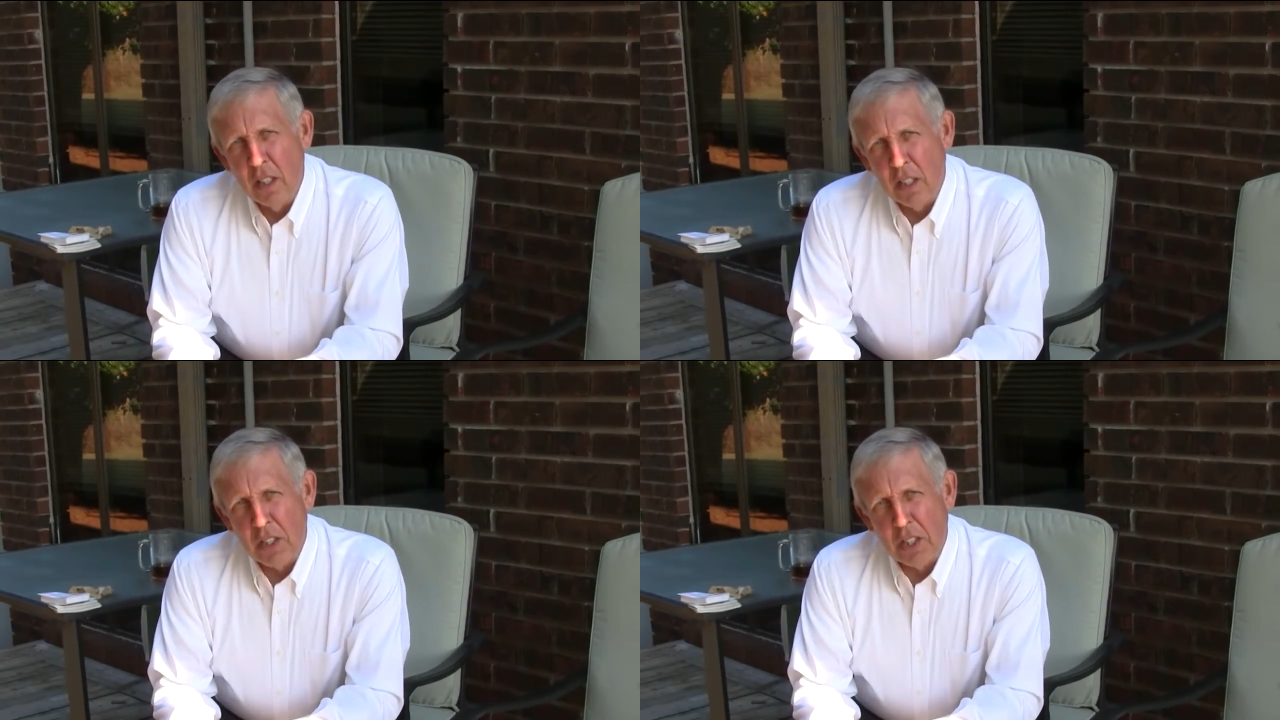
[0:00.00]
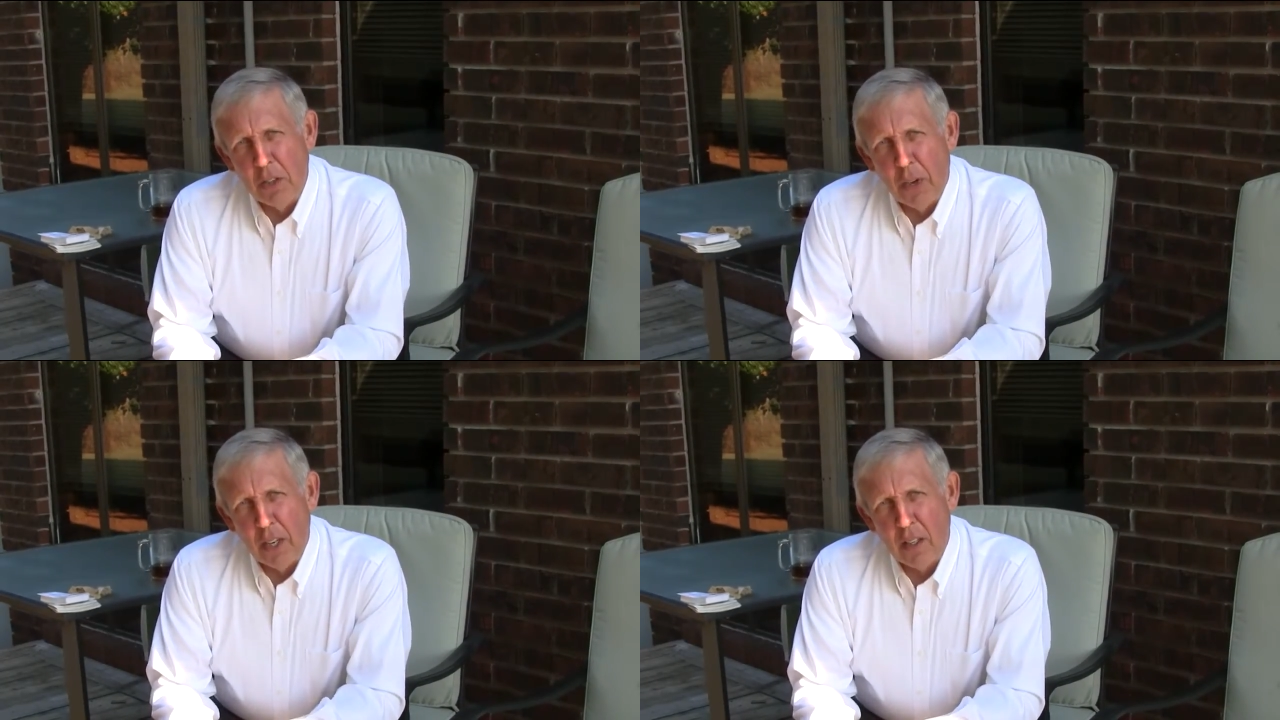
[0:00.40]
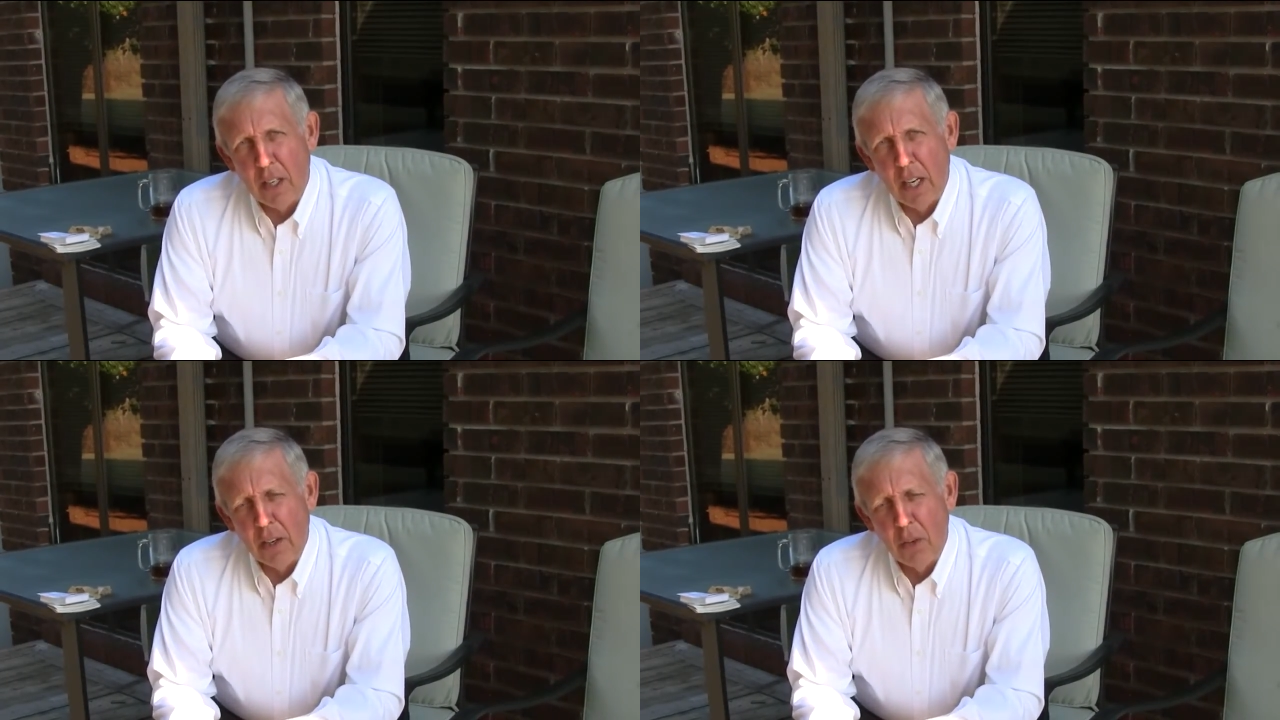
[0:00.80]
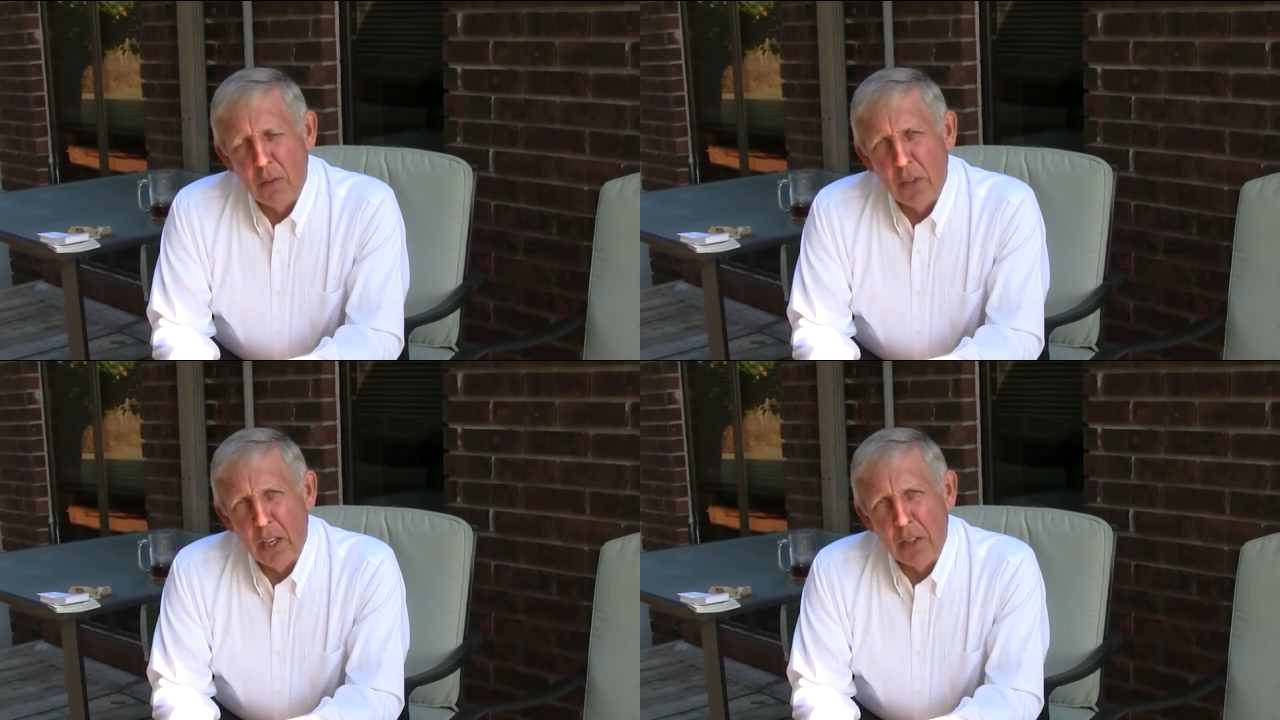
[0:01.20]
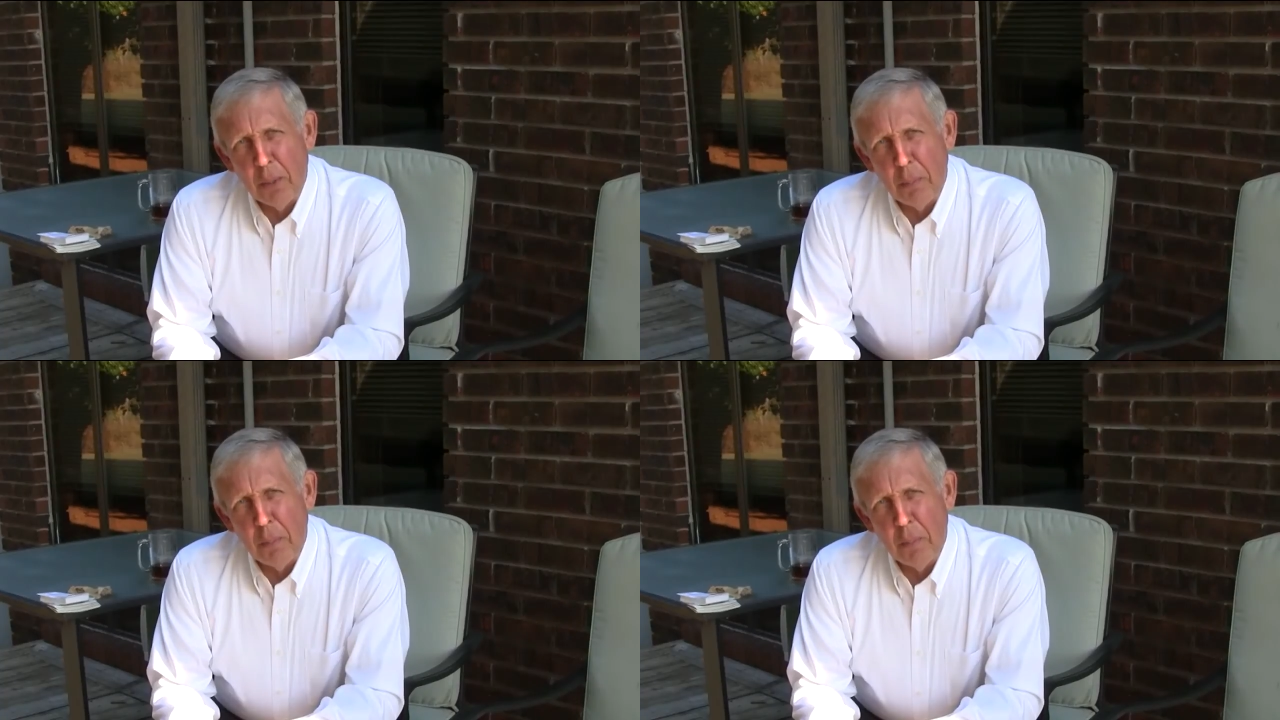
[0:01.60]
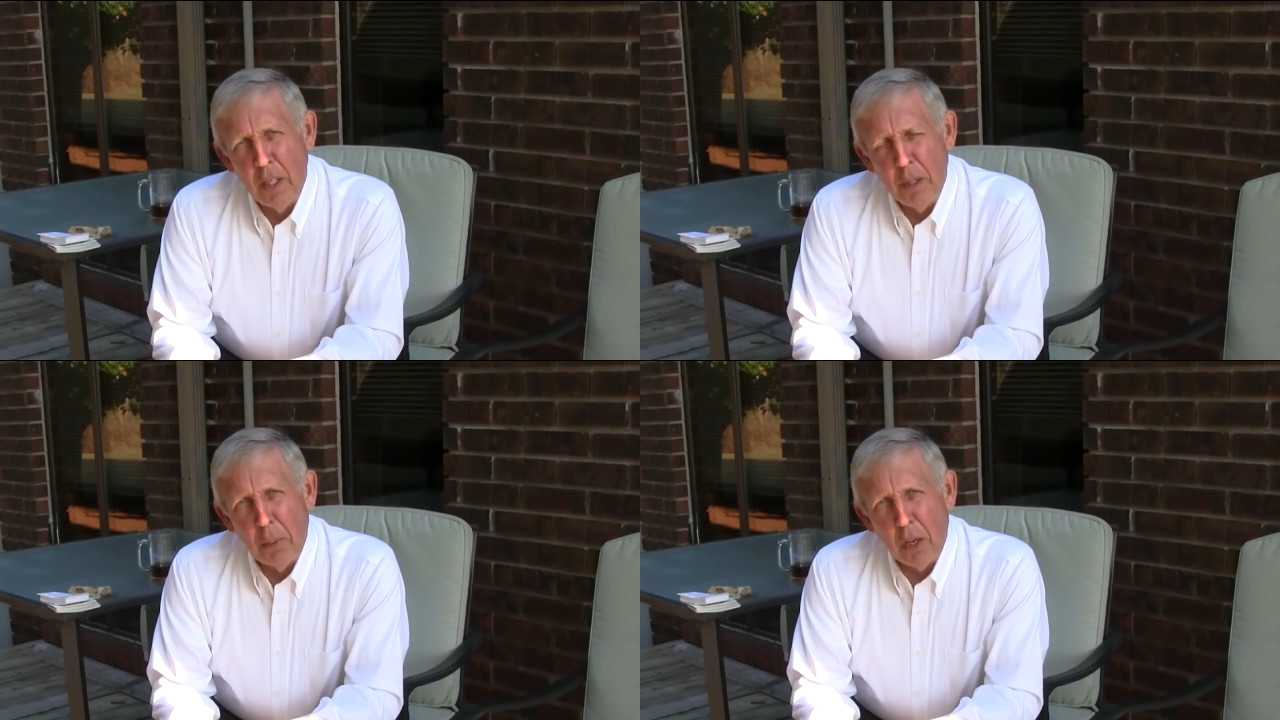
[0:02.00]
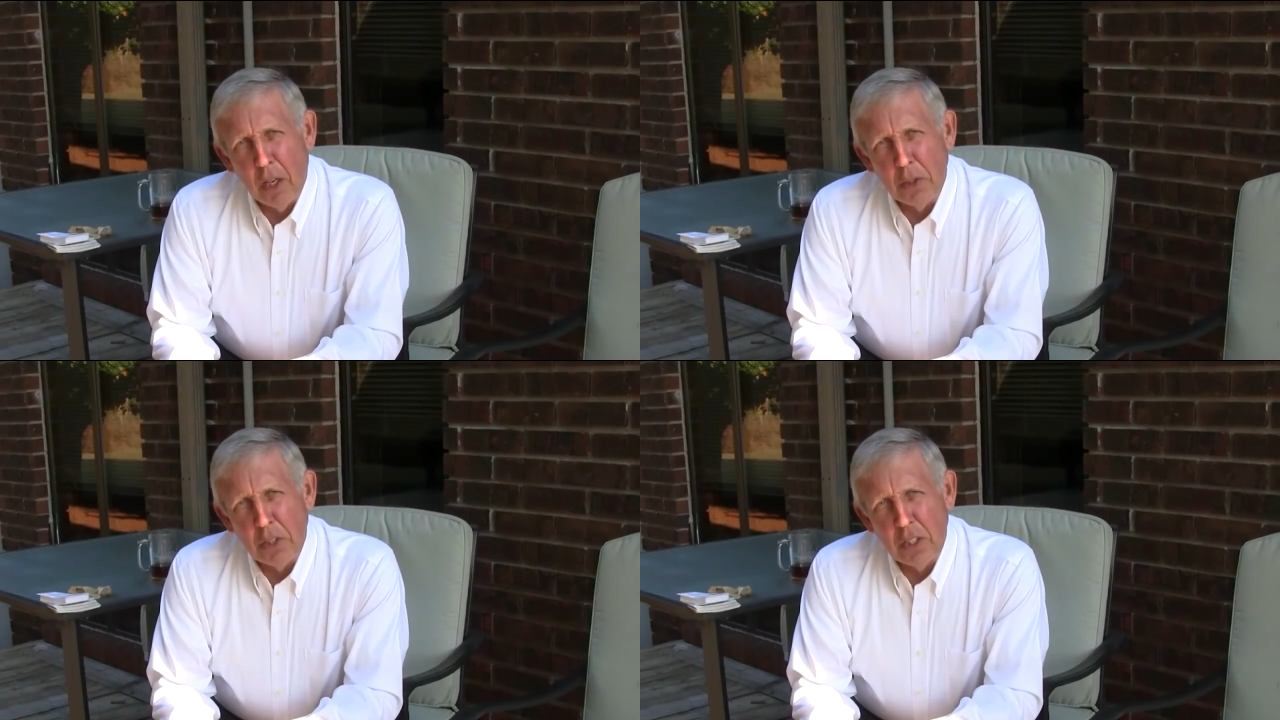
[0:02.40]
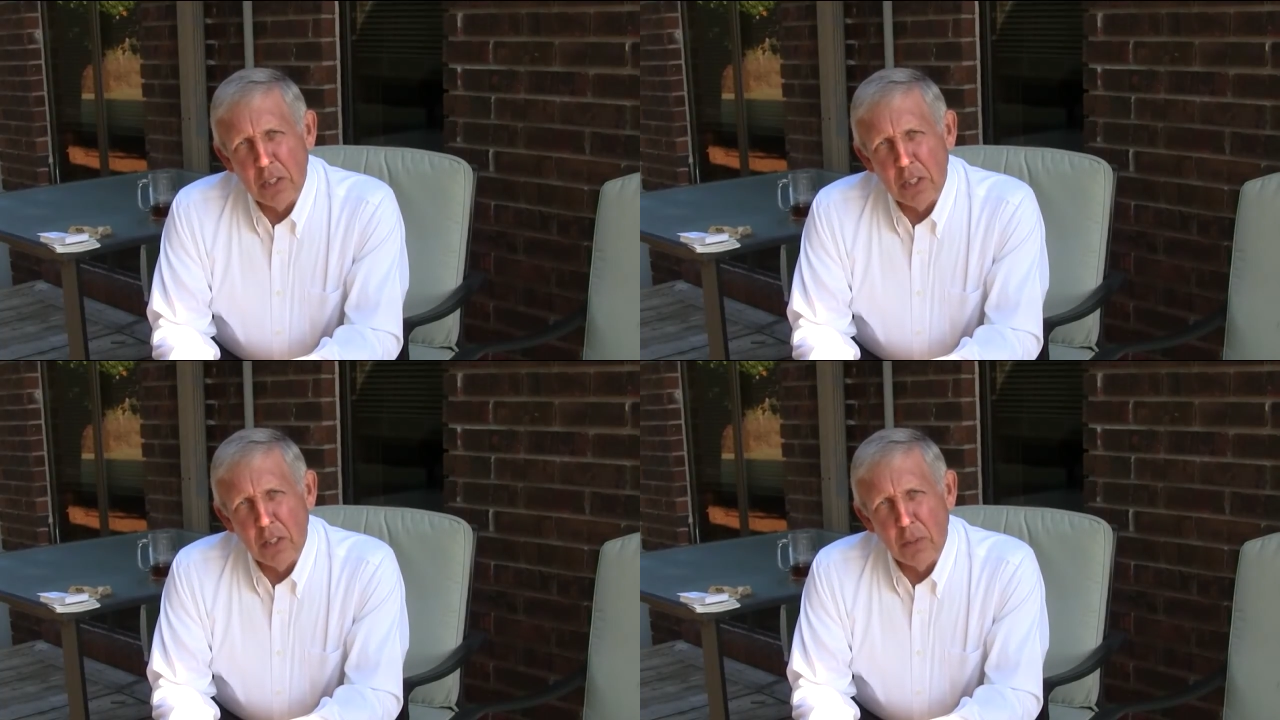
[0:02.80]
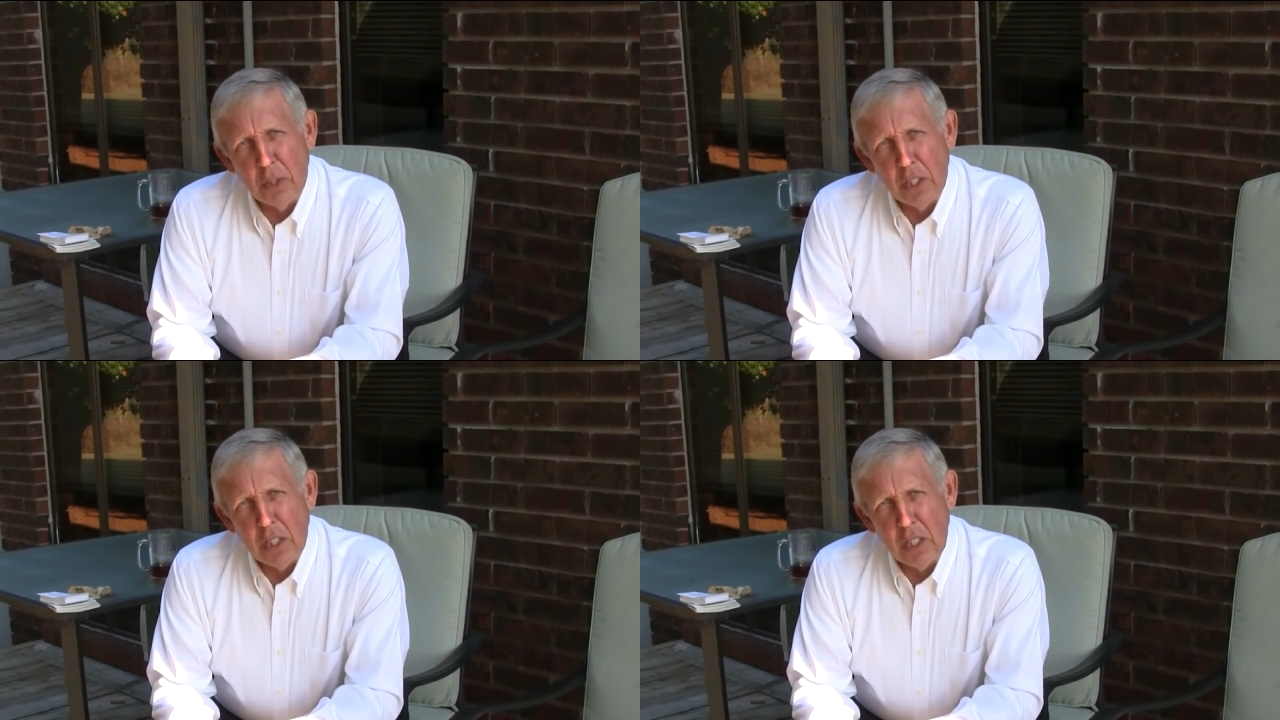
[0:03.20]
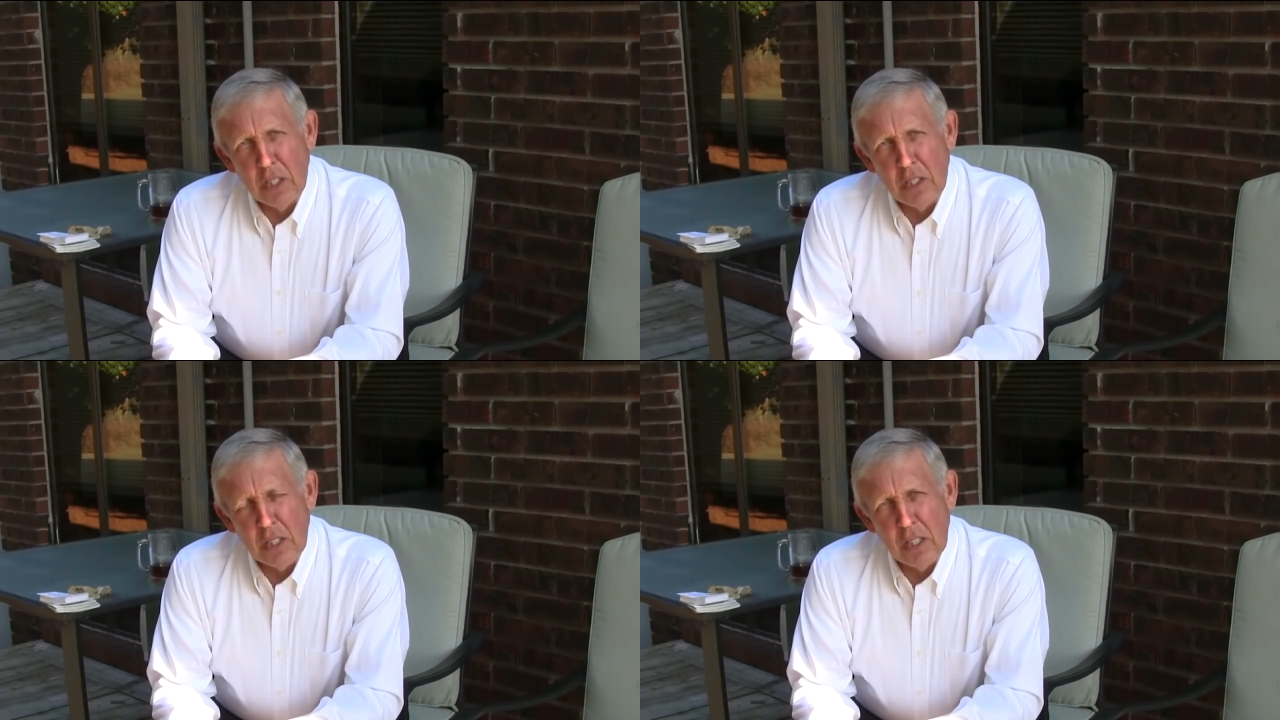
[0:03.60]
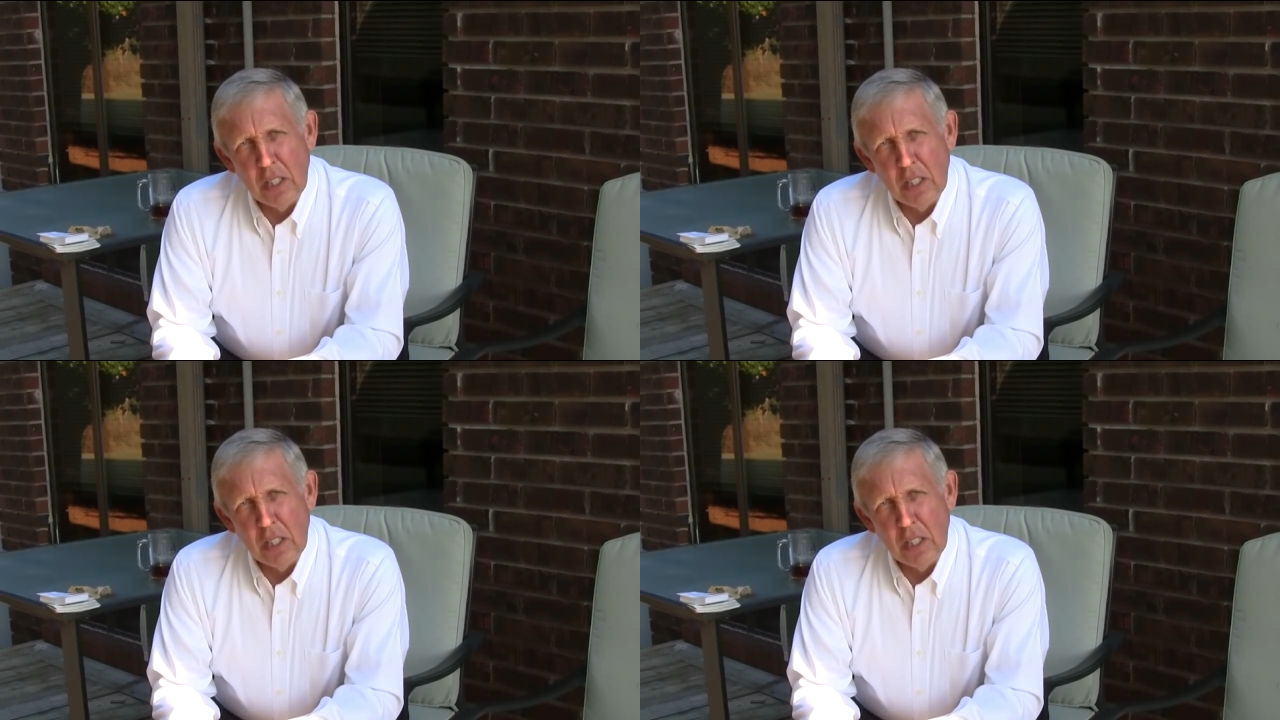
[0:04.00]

and see if that crowd over there, the Pelosi's and the Reeds